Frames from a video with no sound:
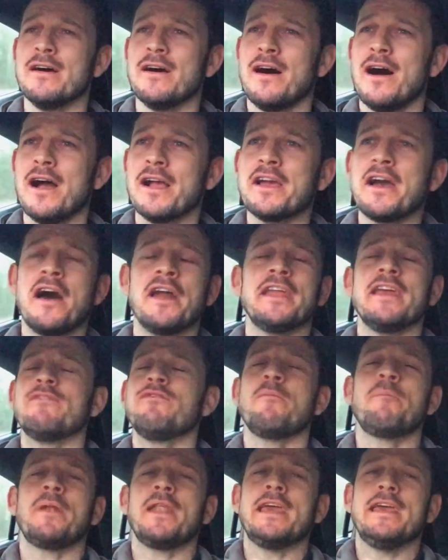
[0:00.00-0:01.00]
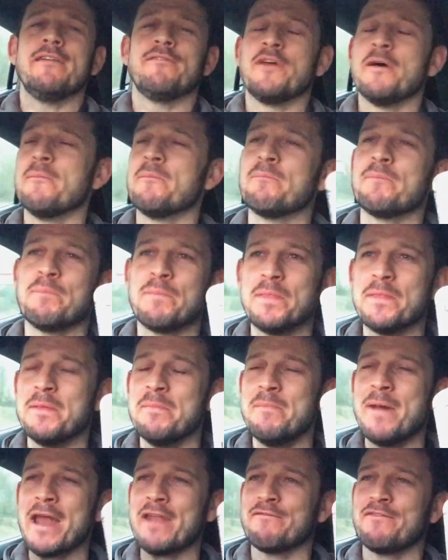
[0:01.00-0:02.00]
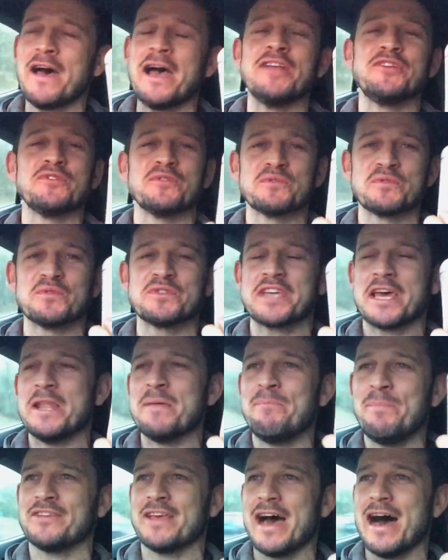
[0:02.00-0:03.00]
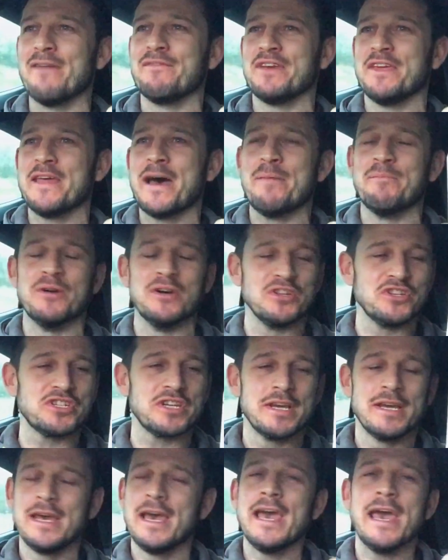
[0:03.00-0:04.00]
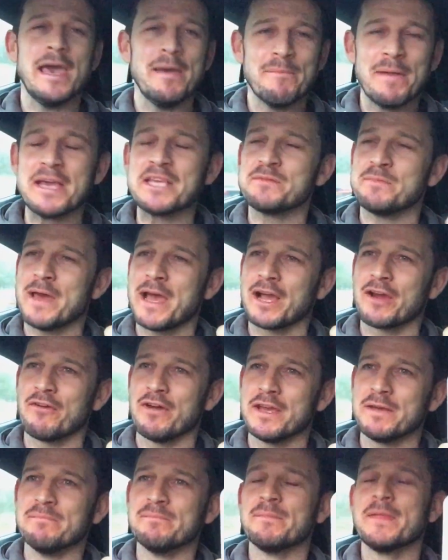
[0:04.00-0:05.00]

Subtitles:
I can't even believe that the manufacturers will take the piss out of you that much. It makes me angry.